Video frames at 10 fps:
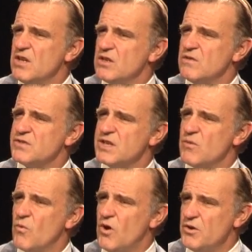you've
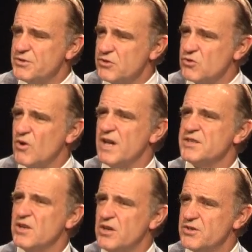seen Walter try
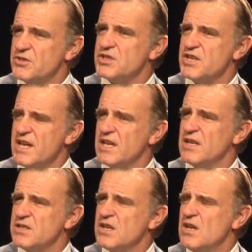to
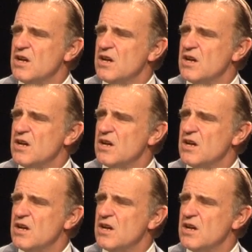understand